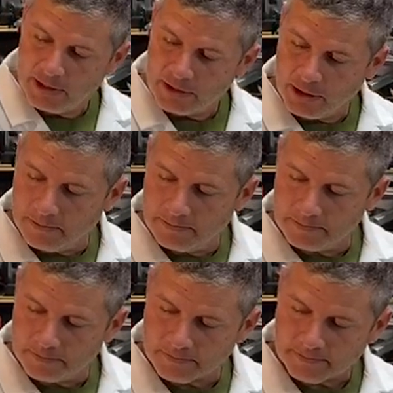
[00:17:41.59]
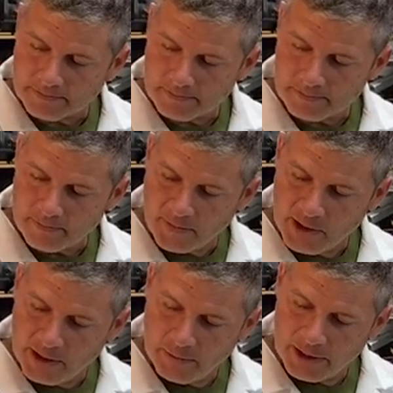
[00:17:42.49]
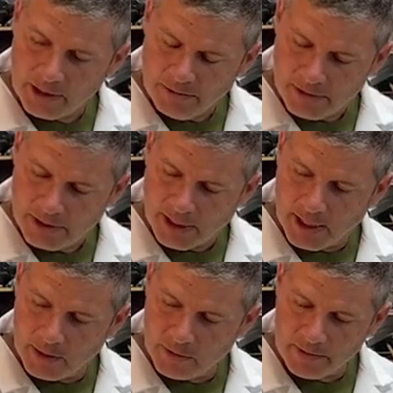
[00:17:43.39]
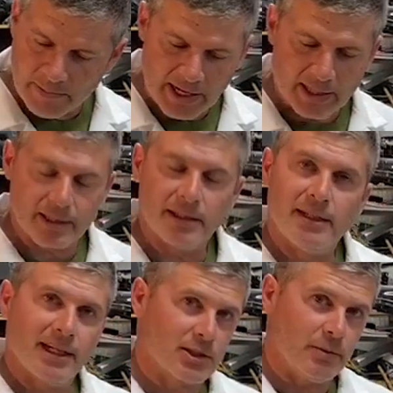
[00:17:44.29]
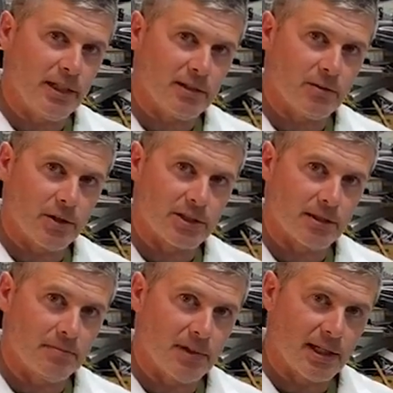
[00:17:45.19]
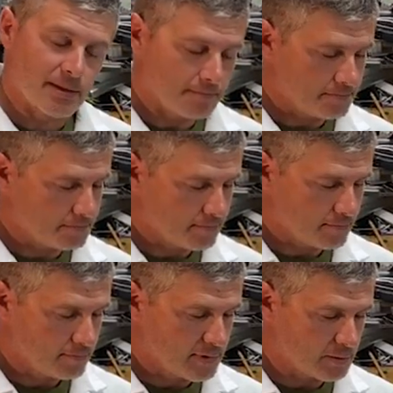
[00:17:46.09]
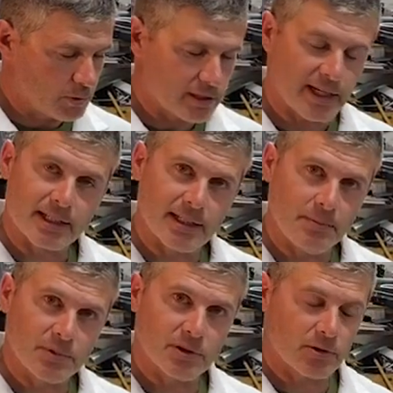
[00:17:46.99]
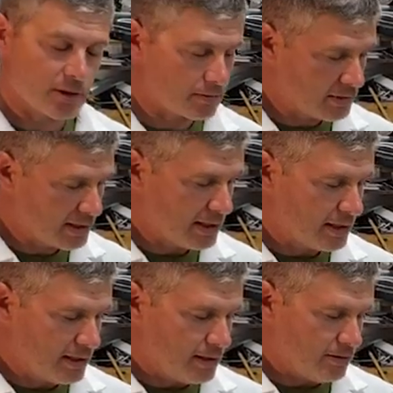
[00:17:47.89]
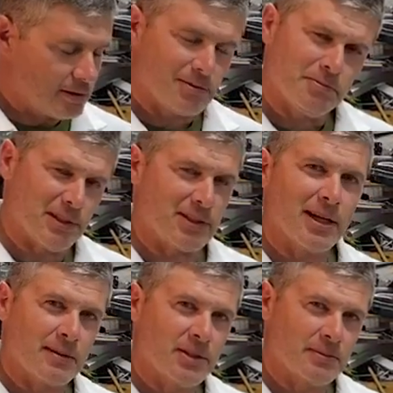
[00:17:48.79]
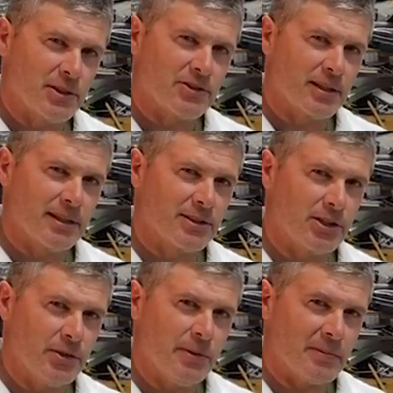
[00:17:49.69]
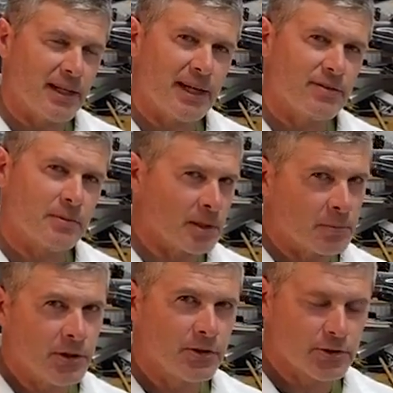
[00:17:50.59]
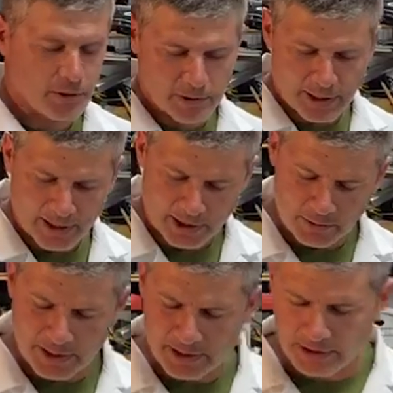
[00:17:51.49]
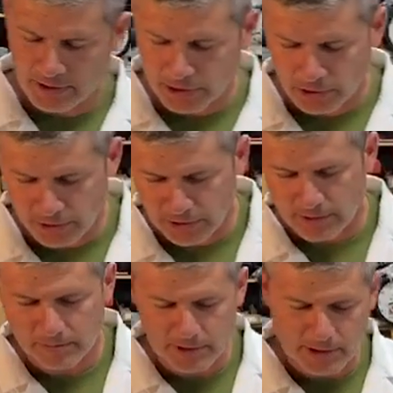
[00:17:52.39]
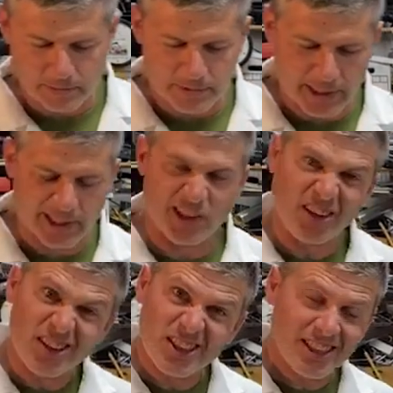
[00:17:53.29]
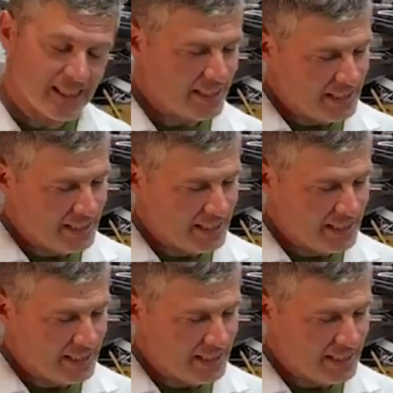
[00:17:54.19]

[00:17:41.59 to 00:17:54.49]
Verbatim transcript: So there we go. Uh, we'll be back next week with some uh, some more tech tips or been talking about some interesting things to do. We might have some computers going on next week to, to show you some some technology.